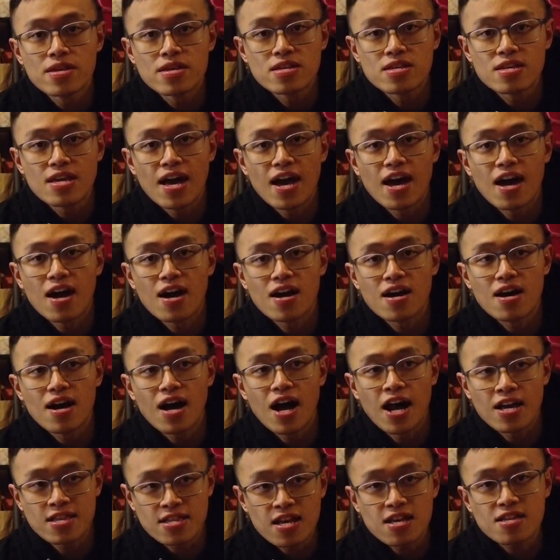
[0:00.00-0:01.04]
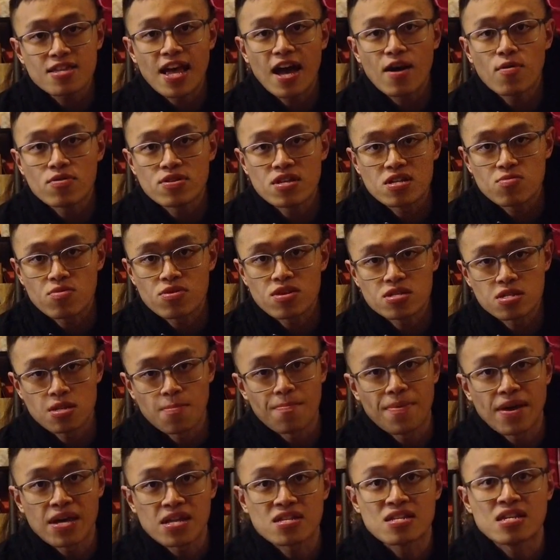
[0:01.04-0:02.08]
yeah, I think that one is one of the
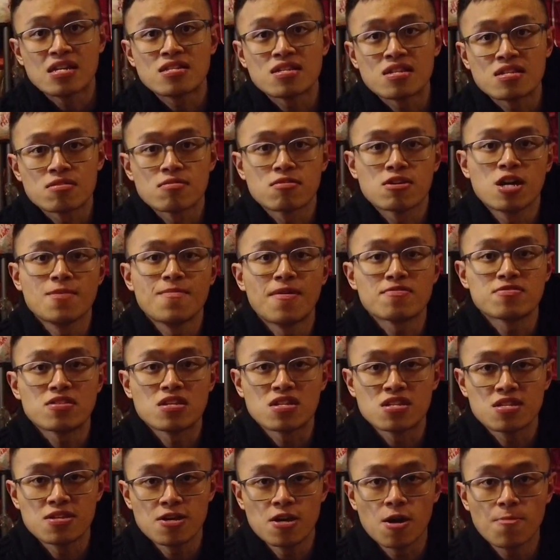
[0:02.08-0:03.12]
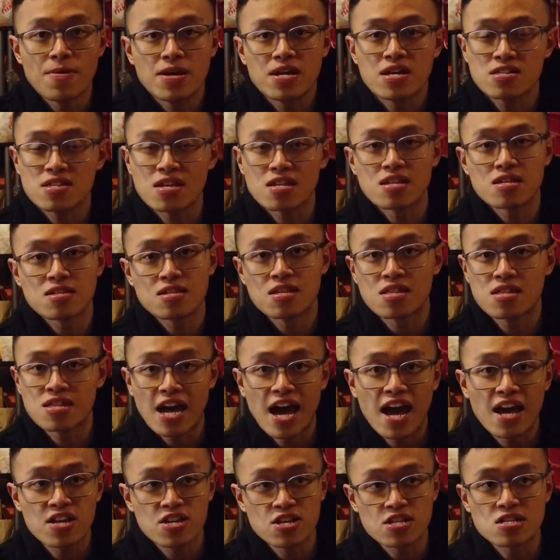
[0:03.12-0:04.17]
best Yeezys to come out this year because the
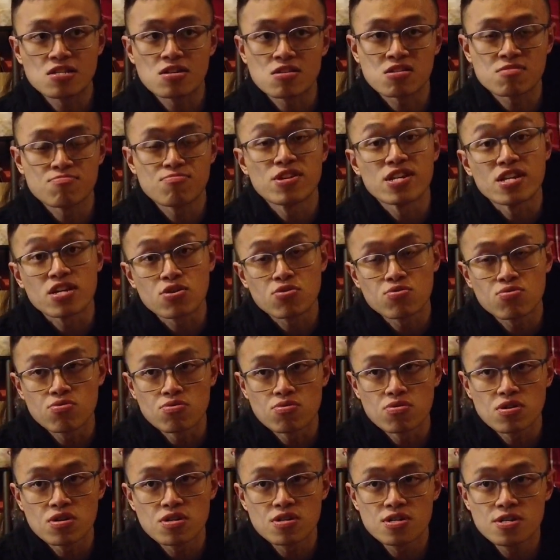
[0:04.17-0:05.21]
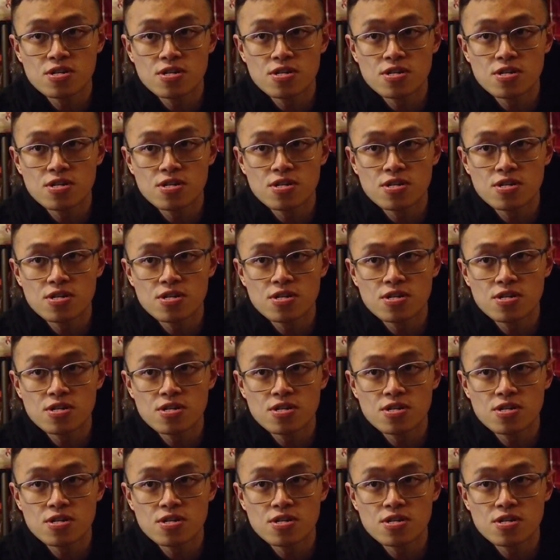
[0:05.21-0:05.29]
design just looks pretty cool.